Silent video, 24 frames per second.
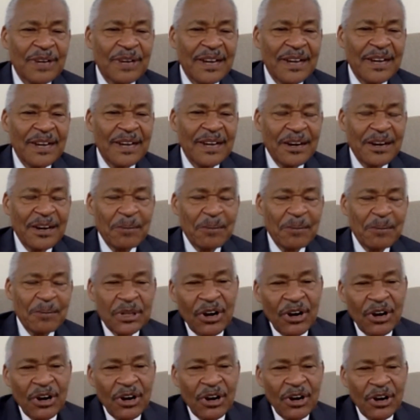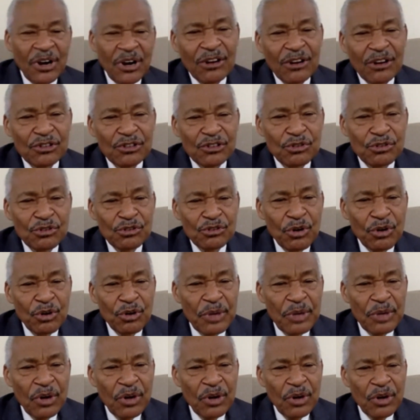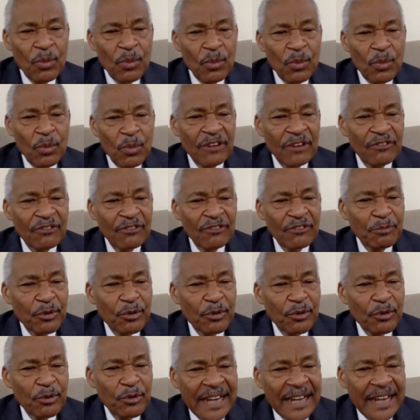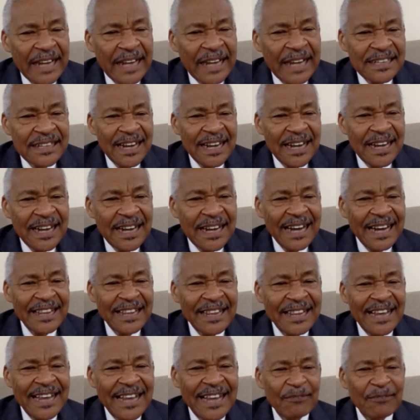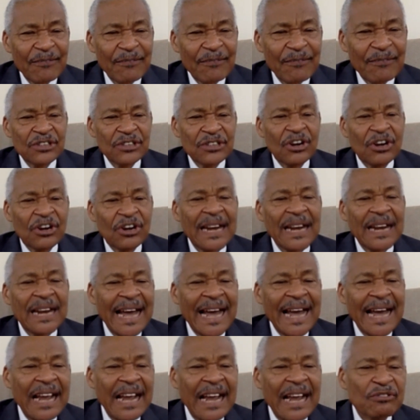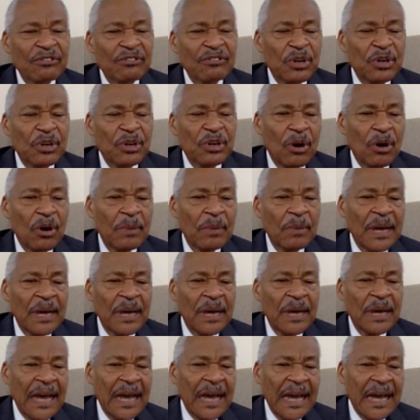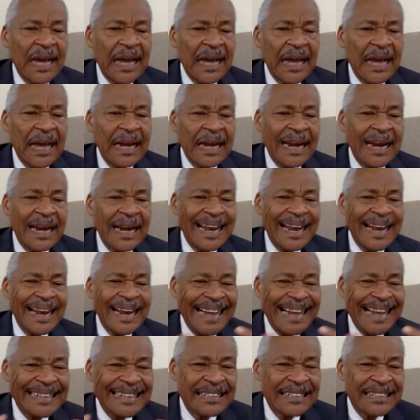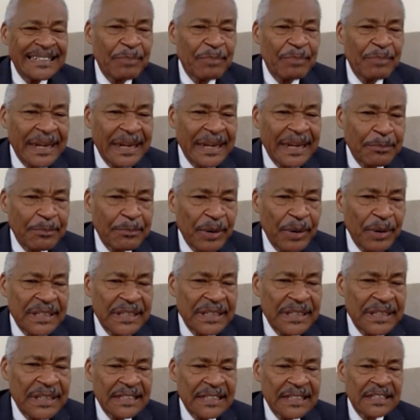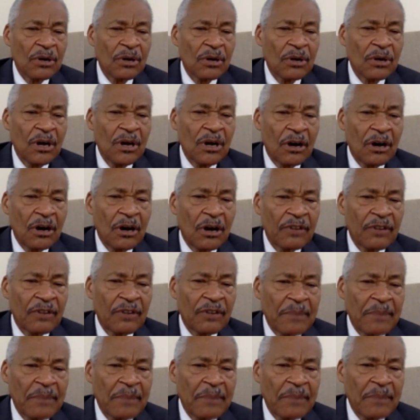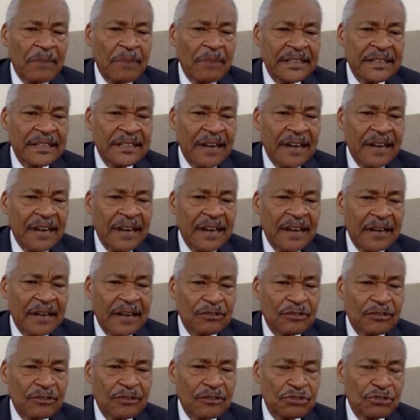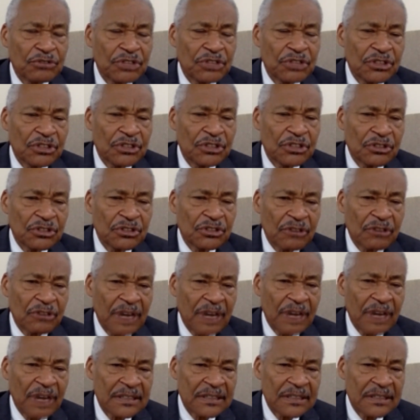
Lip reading: But our story become one of praise and thankfulness. Our lives become enlightened by the presence and the power of Almighty God through Jesus Christ.